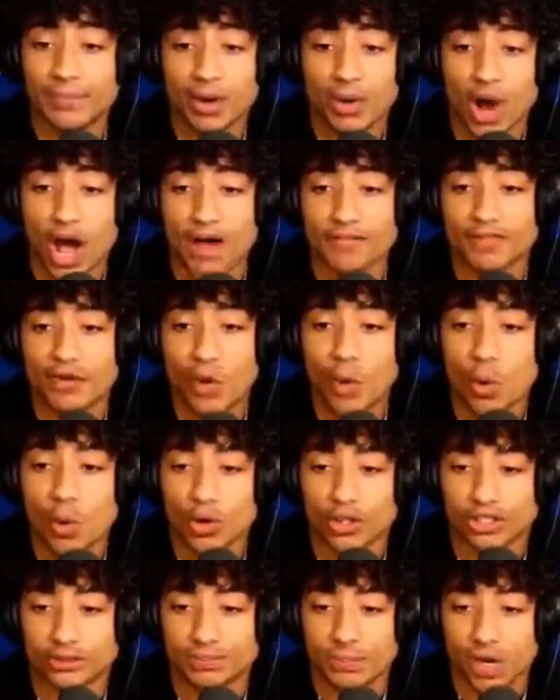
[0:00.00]
bro? Of
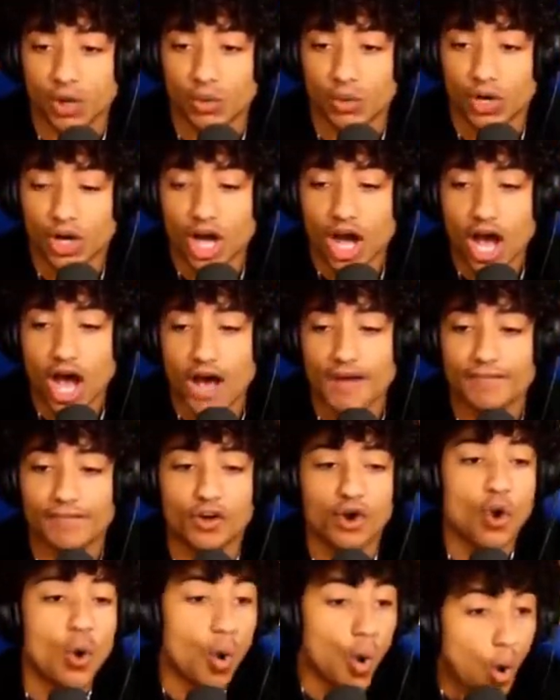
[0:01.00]
course, bro. And I just of
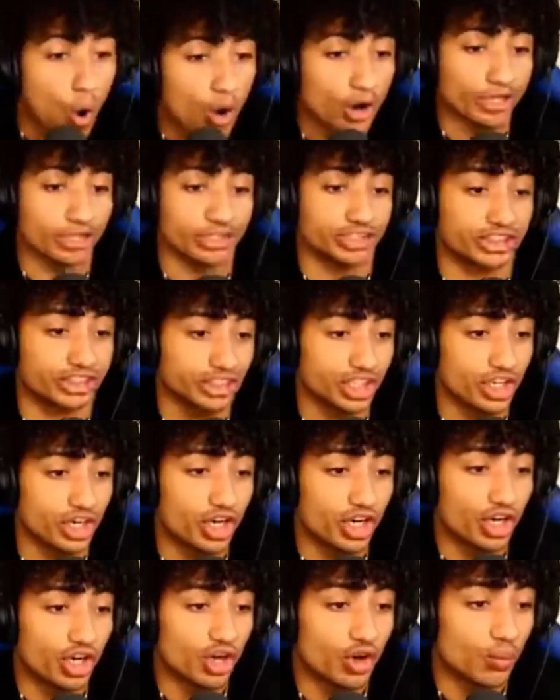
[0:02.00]
did course. A in my
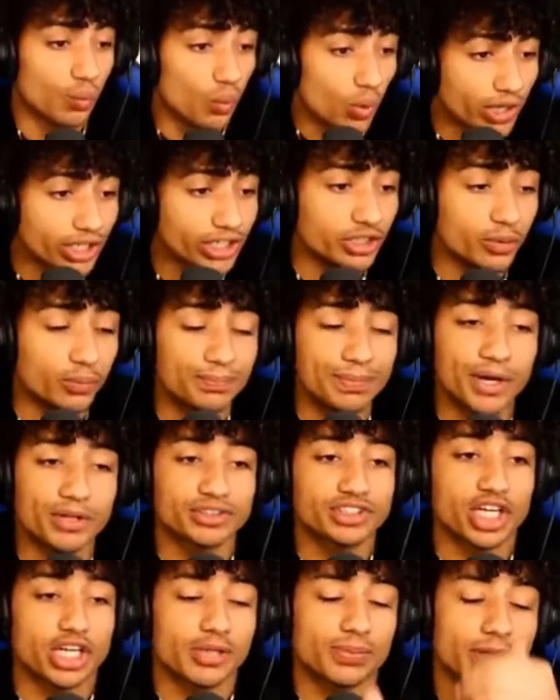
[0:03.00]
channel. What is,
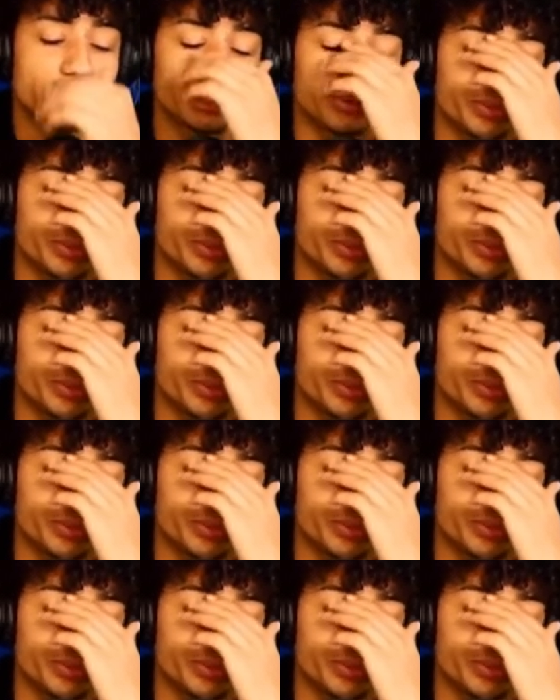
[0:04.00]
bro, Soccer punch